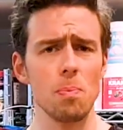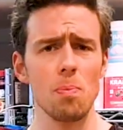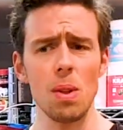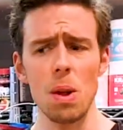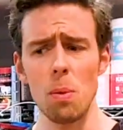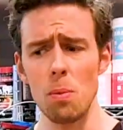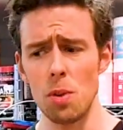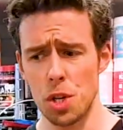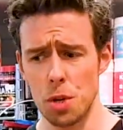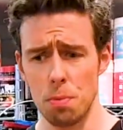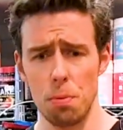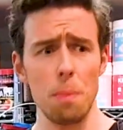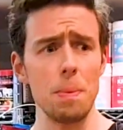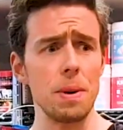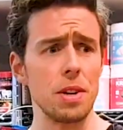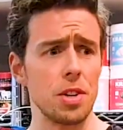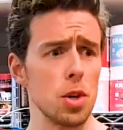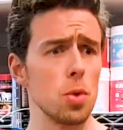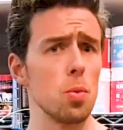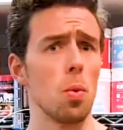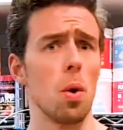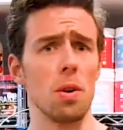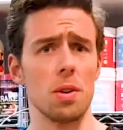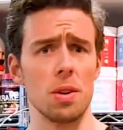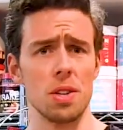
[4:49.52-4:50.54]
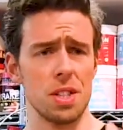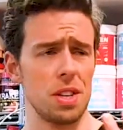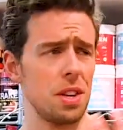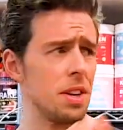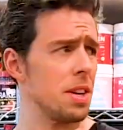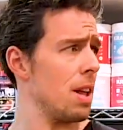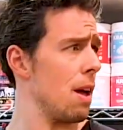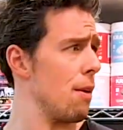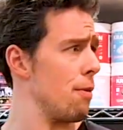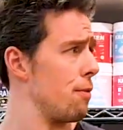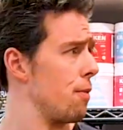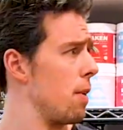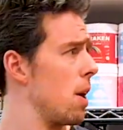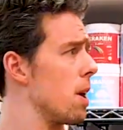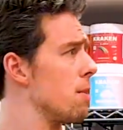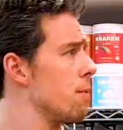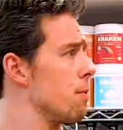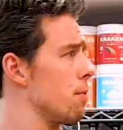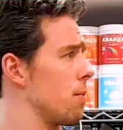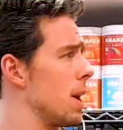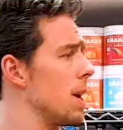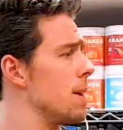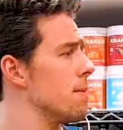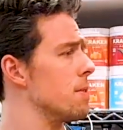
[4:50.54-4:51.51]
We should probably do one, because I think there are 5
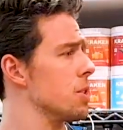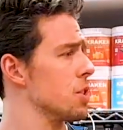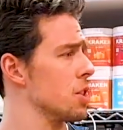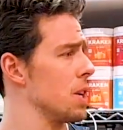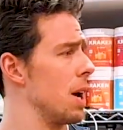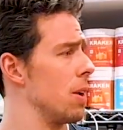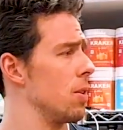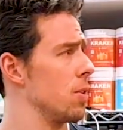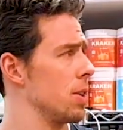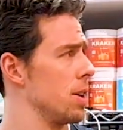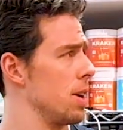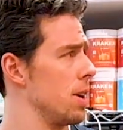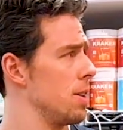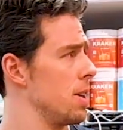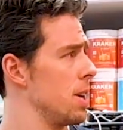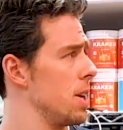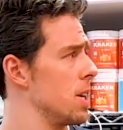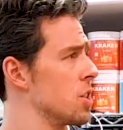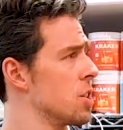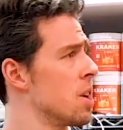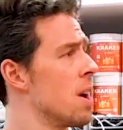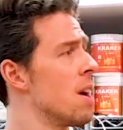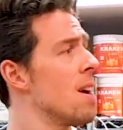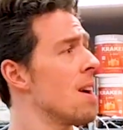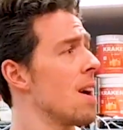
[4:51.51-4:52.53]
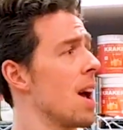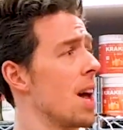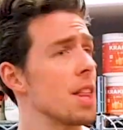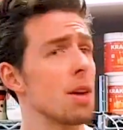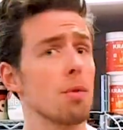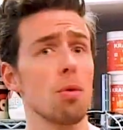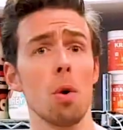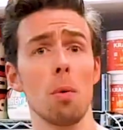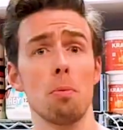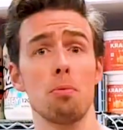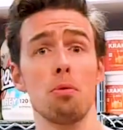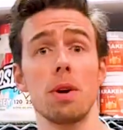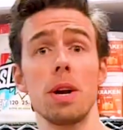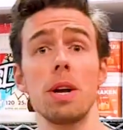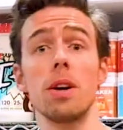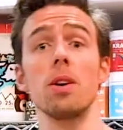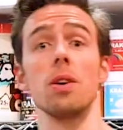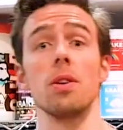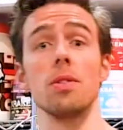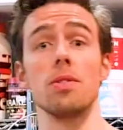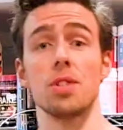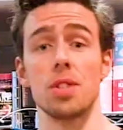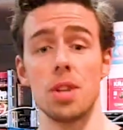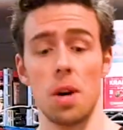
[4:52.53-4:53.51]
flavours now looking at these, and they're all pretty
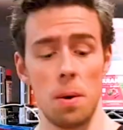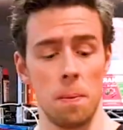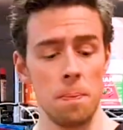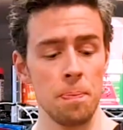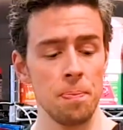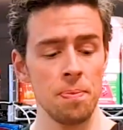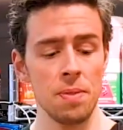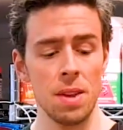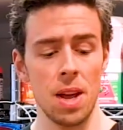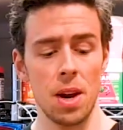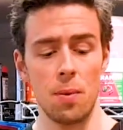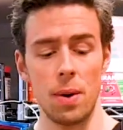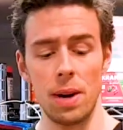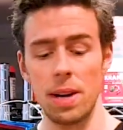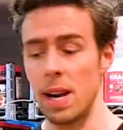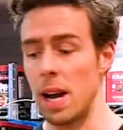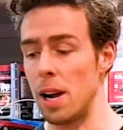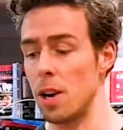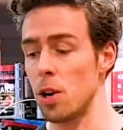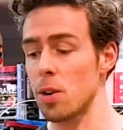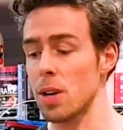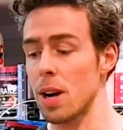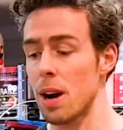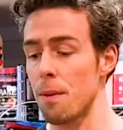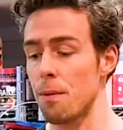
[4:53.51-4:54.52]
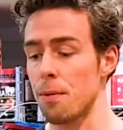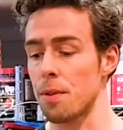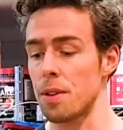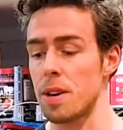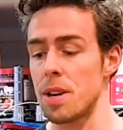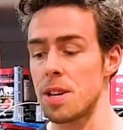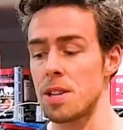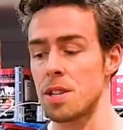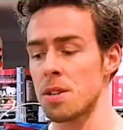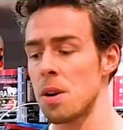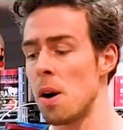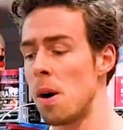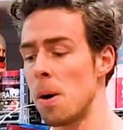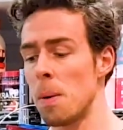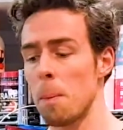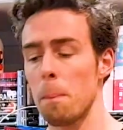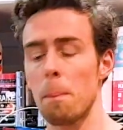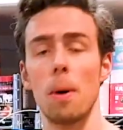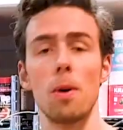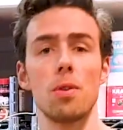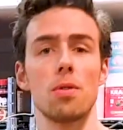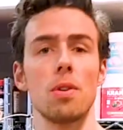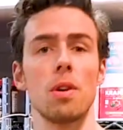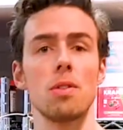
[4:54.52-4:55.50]
good. So anyway, yeah, look out for these.
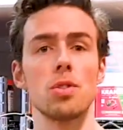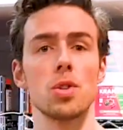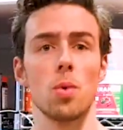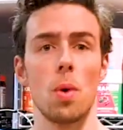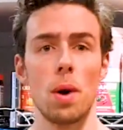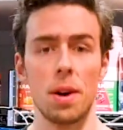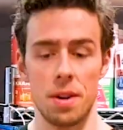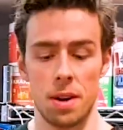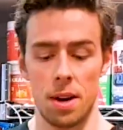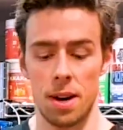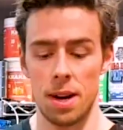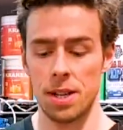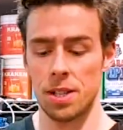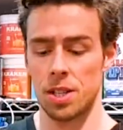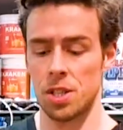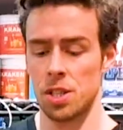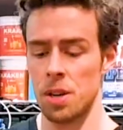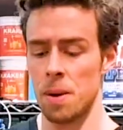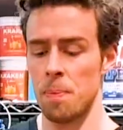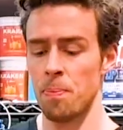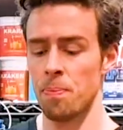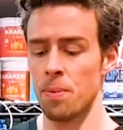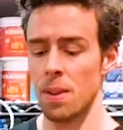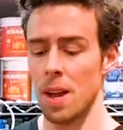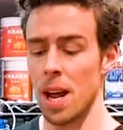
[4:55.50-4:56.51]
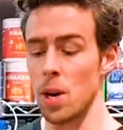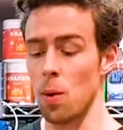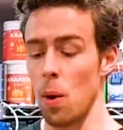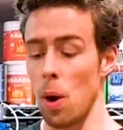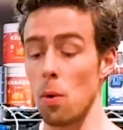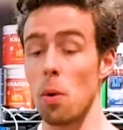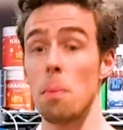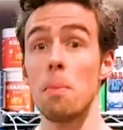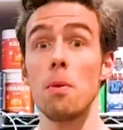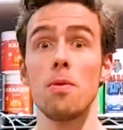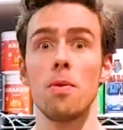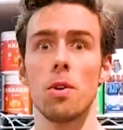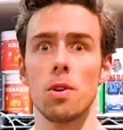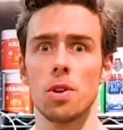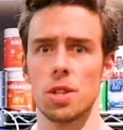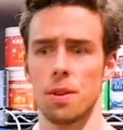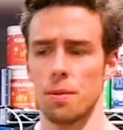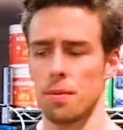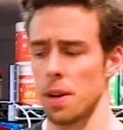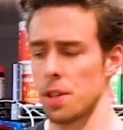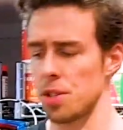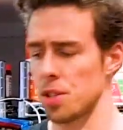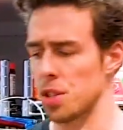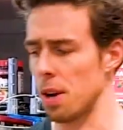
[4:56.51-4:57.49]
Both of those quite nice. Anyway, we'll move on to the
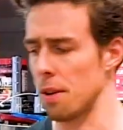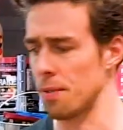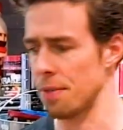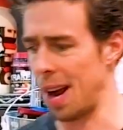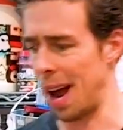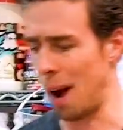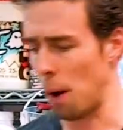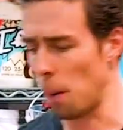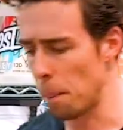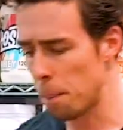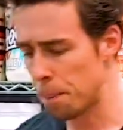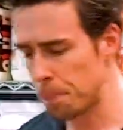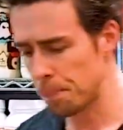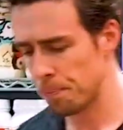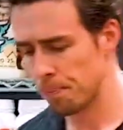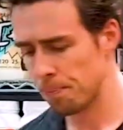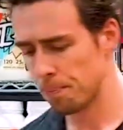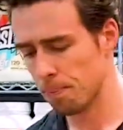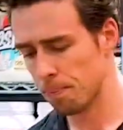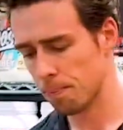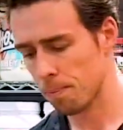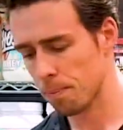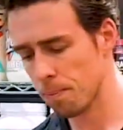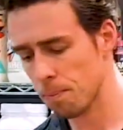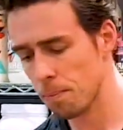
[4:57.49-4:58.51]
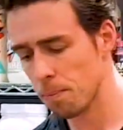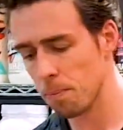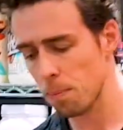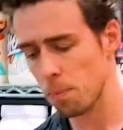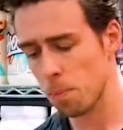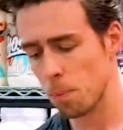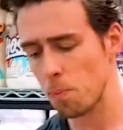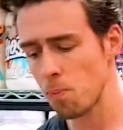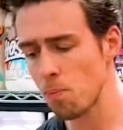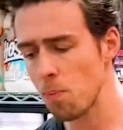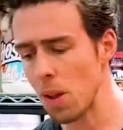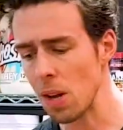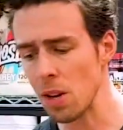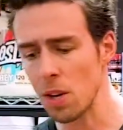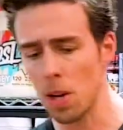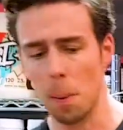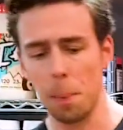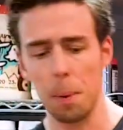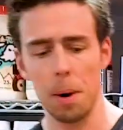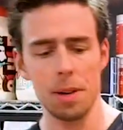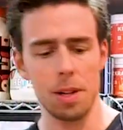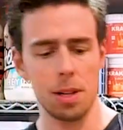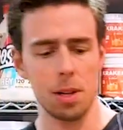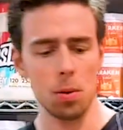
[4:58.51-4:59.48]
fun stuff now. A
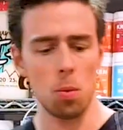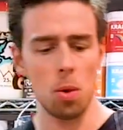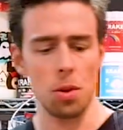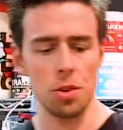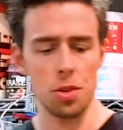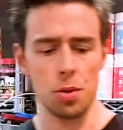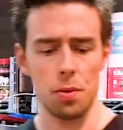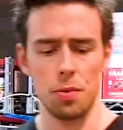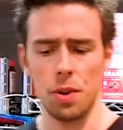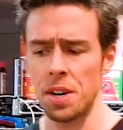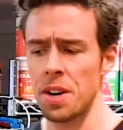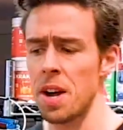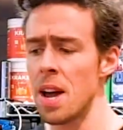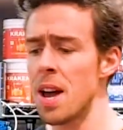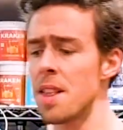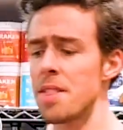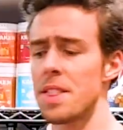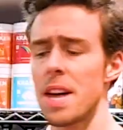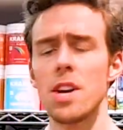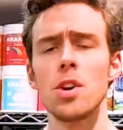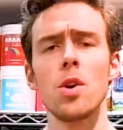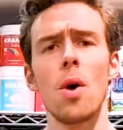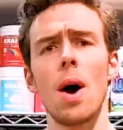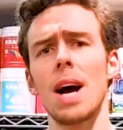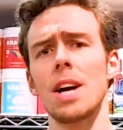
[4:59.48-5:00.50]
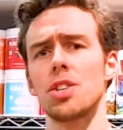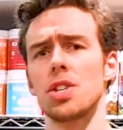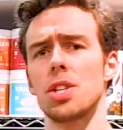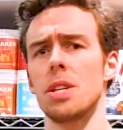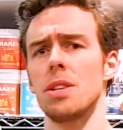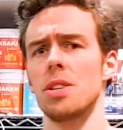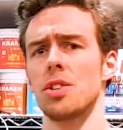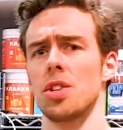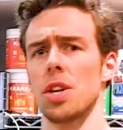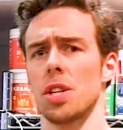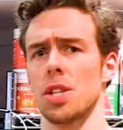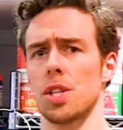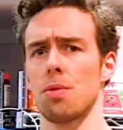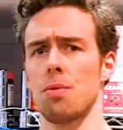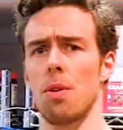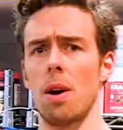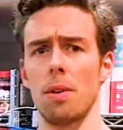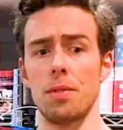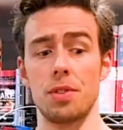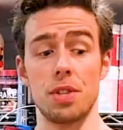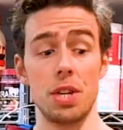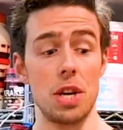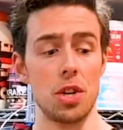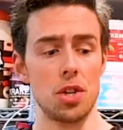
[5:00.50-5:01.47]
couple of little ones you'll find. They're not actually in the Just
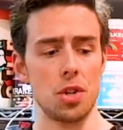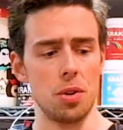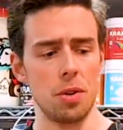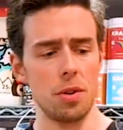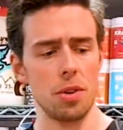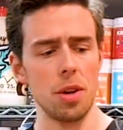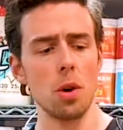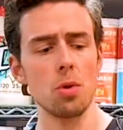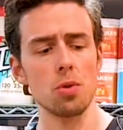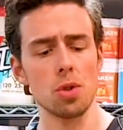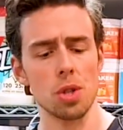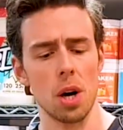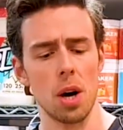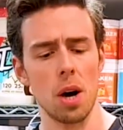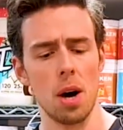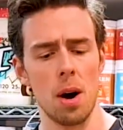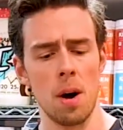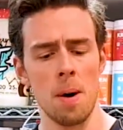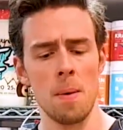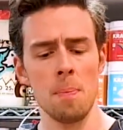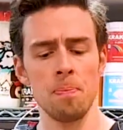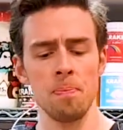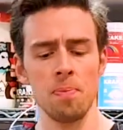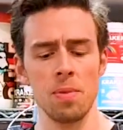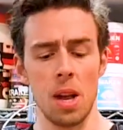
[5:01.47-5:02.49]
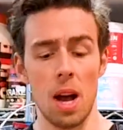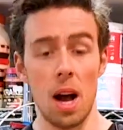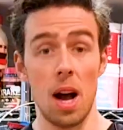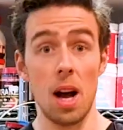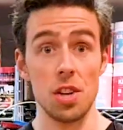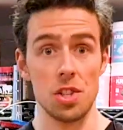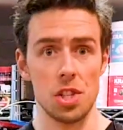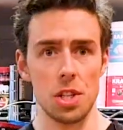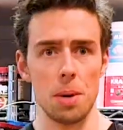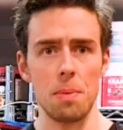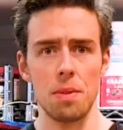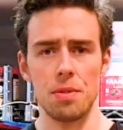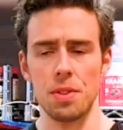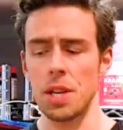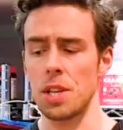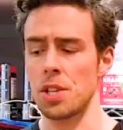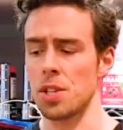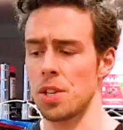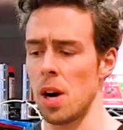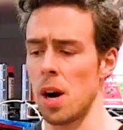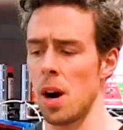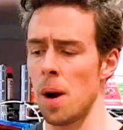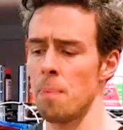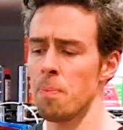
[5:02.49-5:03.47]
Arrived section. Those are, some of these
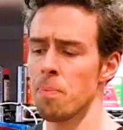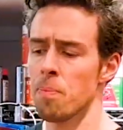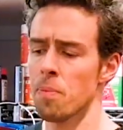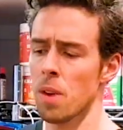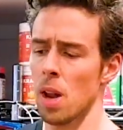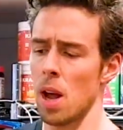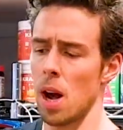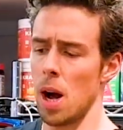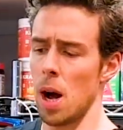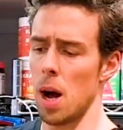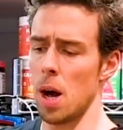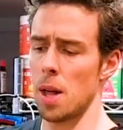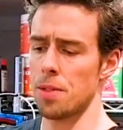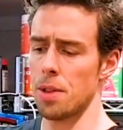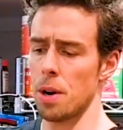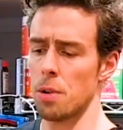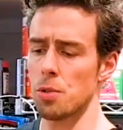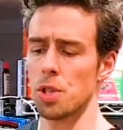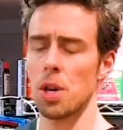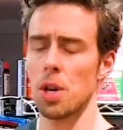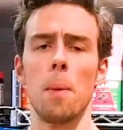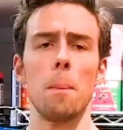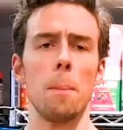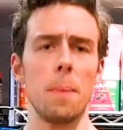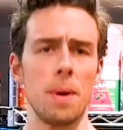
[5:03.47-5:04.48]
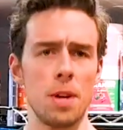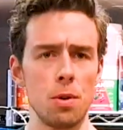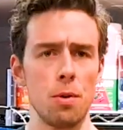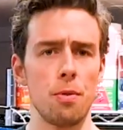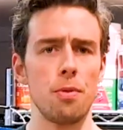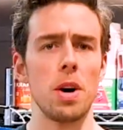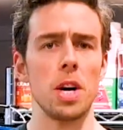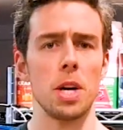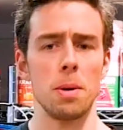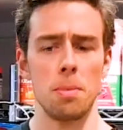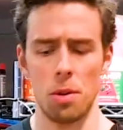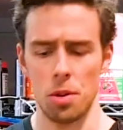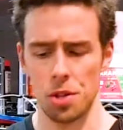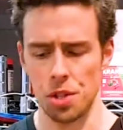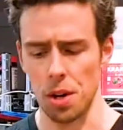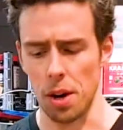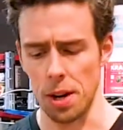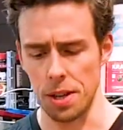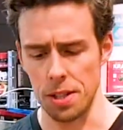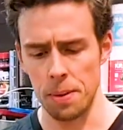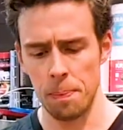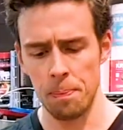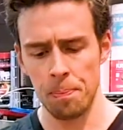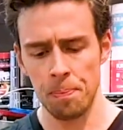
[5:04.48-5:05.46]
are, those but you'll find them on
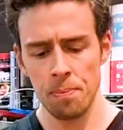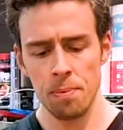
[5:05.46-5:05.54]
site.